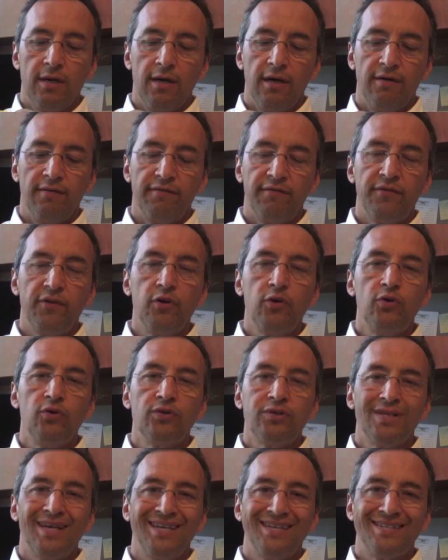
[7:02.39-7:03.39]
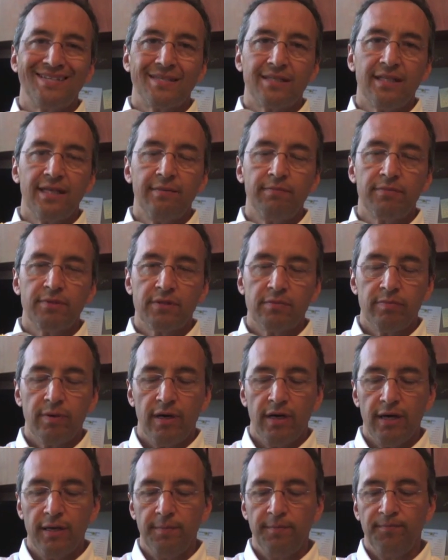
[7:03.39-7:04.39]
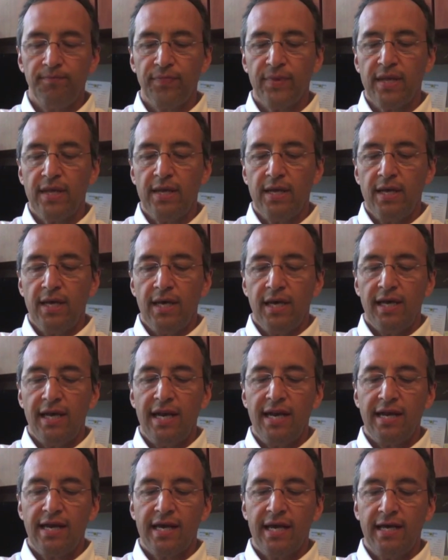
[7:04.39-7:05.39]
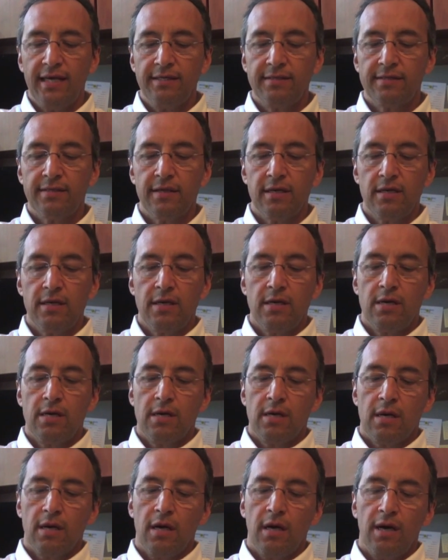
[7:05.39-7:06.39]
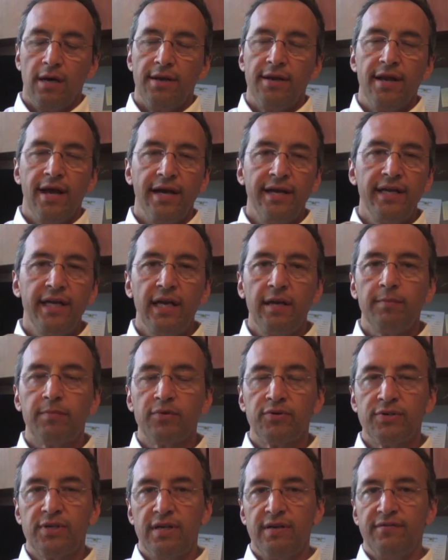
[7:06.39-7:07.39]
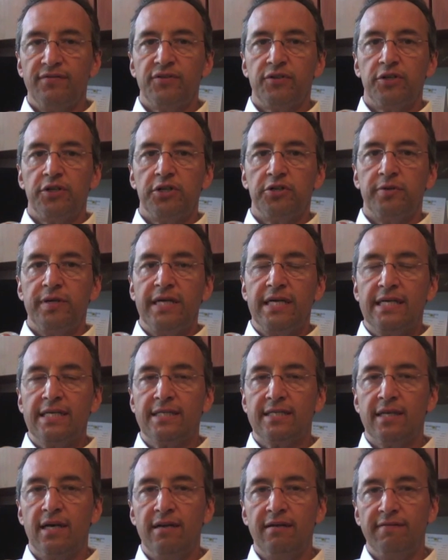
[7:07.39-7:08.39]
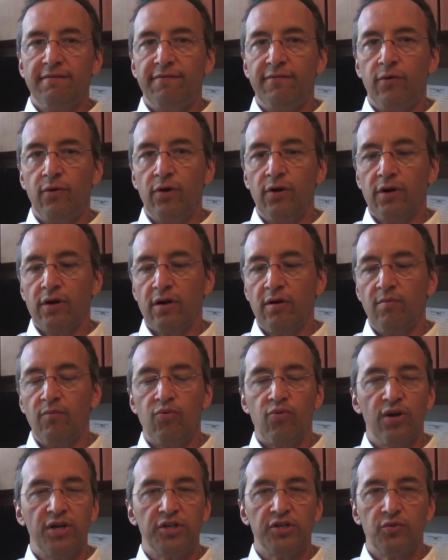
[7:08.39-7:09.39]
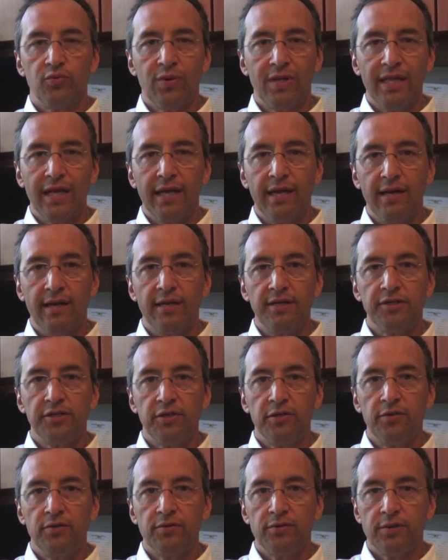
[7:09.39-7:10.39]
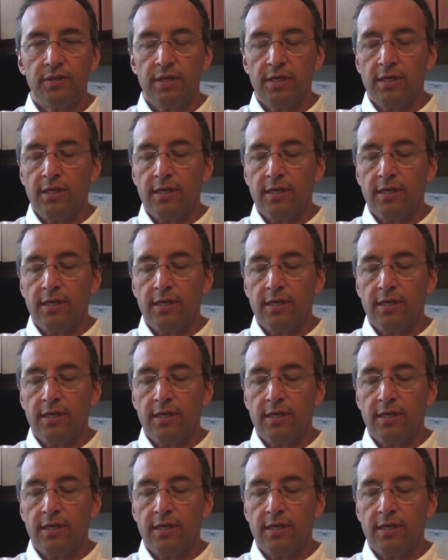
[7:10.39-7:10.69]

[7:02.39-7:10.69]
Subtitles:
fuse a slipped spine. In any case, 98% of surgery is done for compression-related issues.